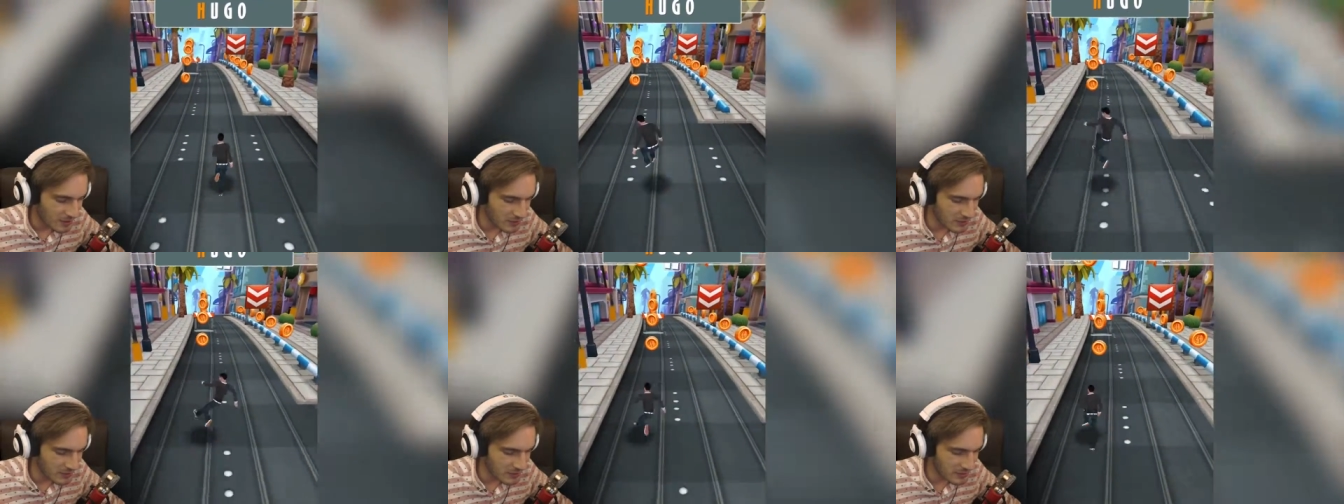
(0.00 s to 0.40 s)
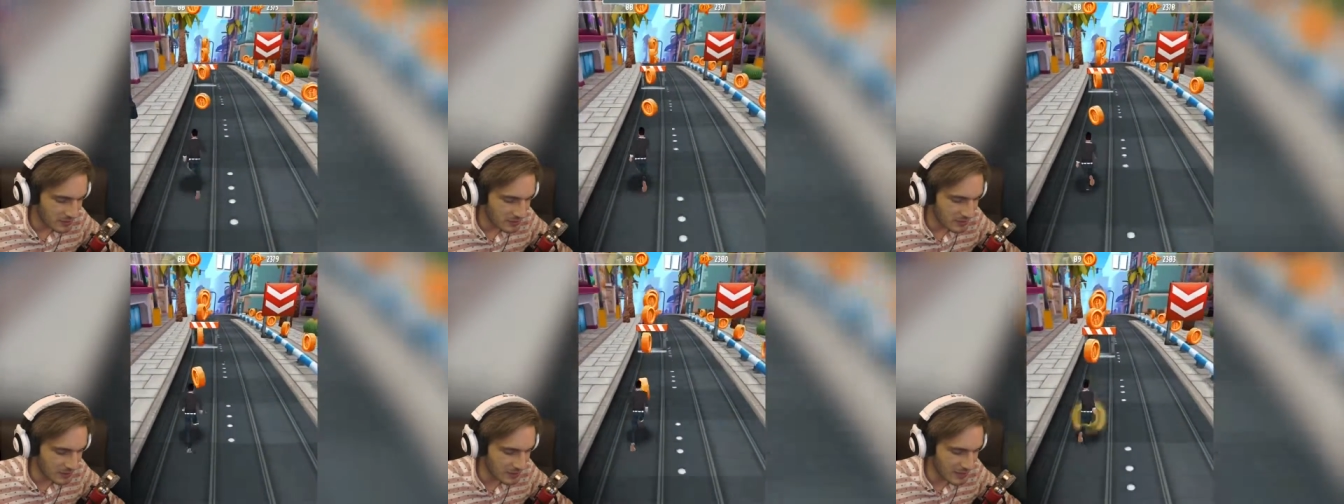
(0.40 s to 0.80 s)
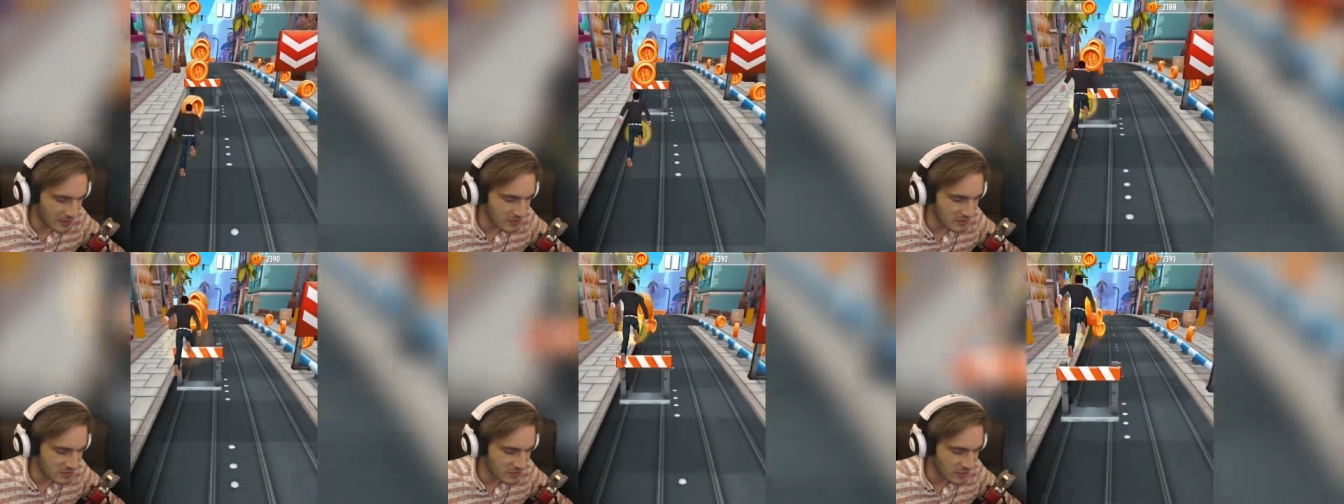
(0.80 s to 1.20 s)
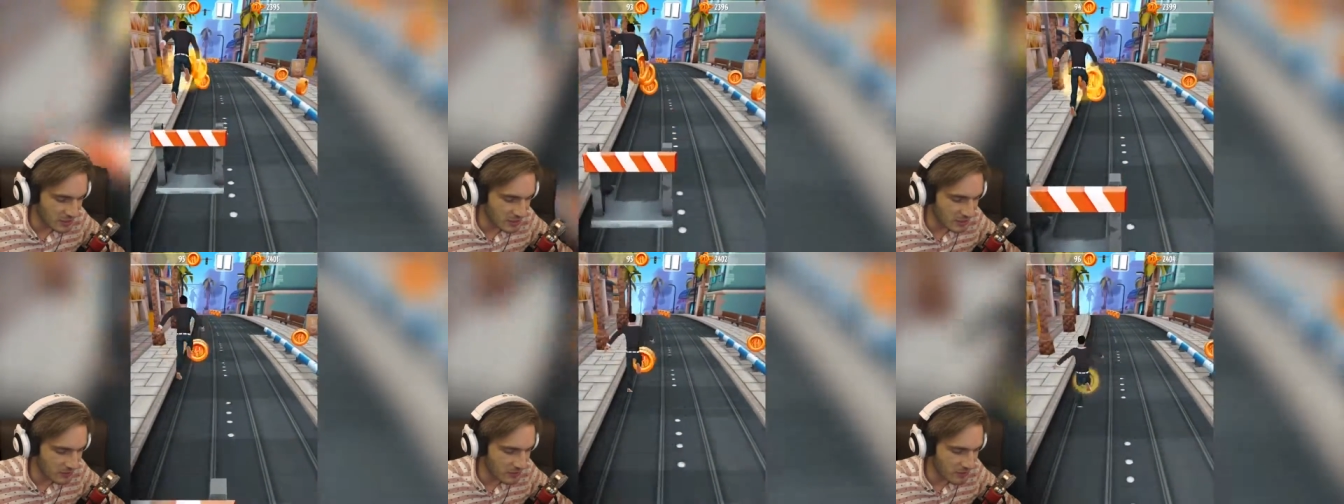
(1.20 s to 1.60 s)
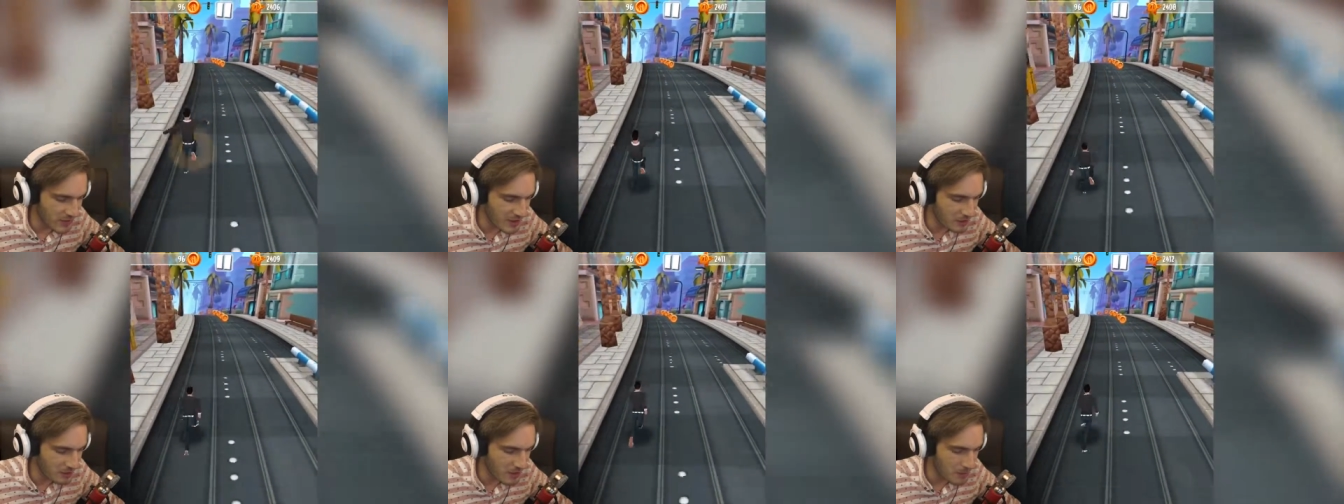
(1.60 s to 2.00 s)
Are the letters are
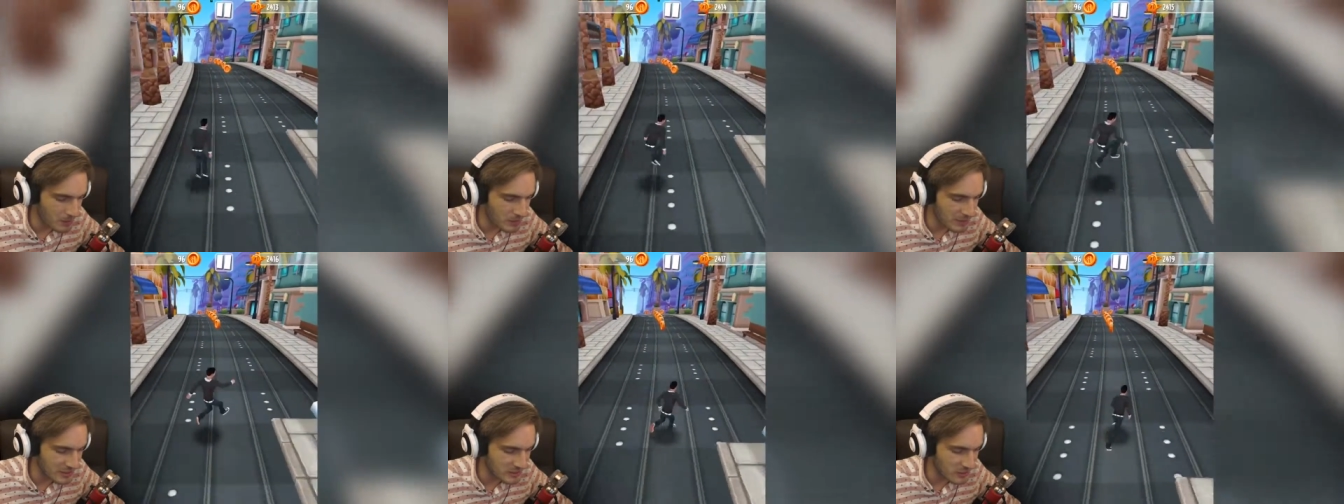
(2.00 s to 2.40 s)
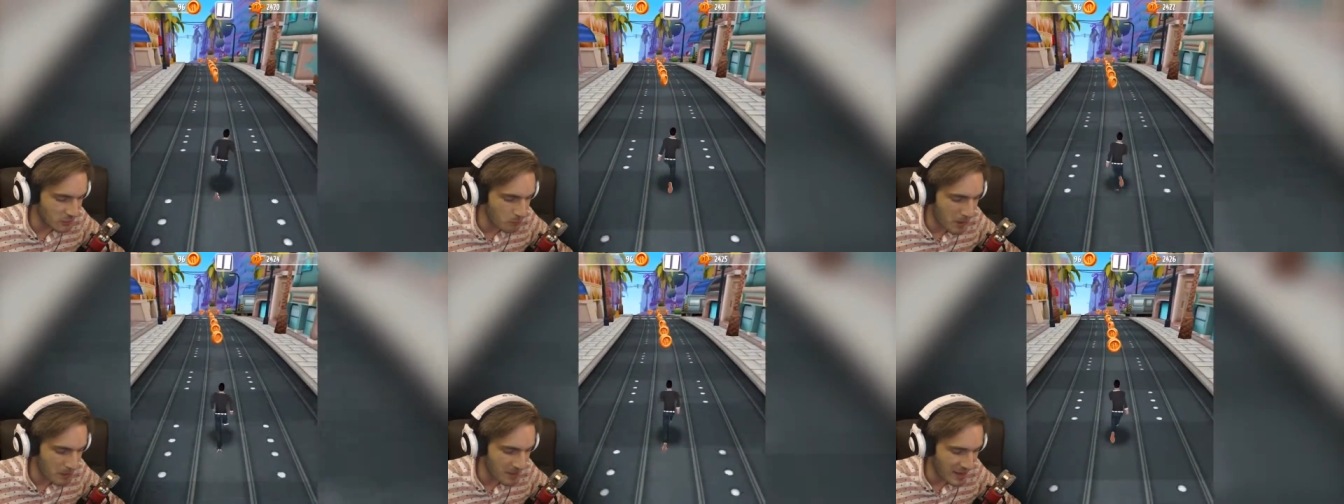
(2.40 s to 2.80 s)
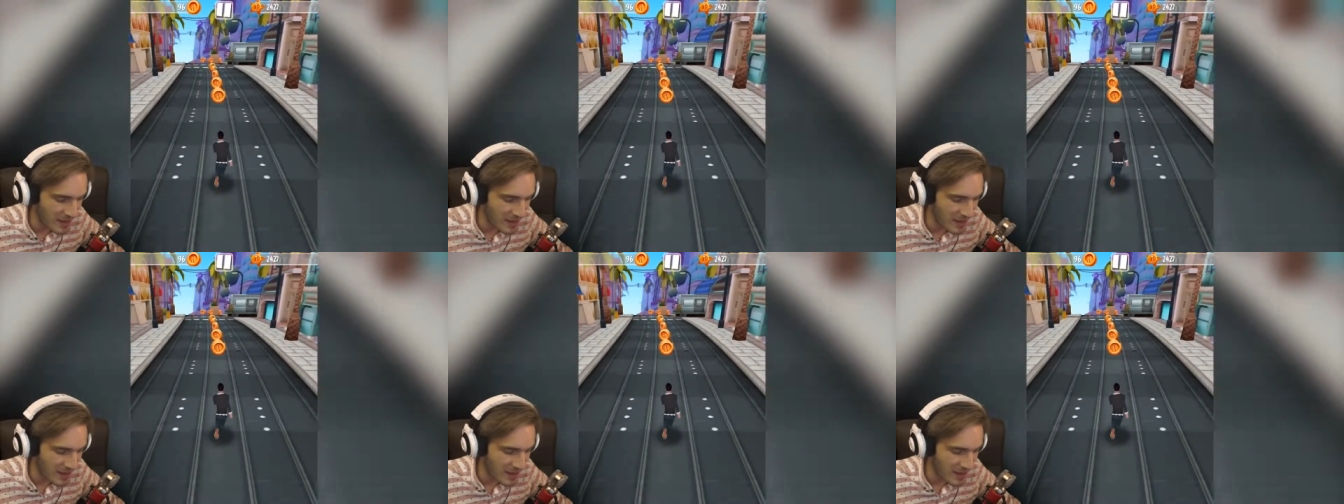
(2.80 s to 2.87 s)
faint memories of my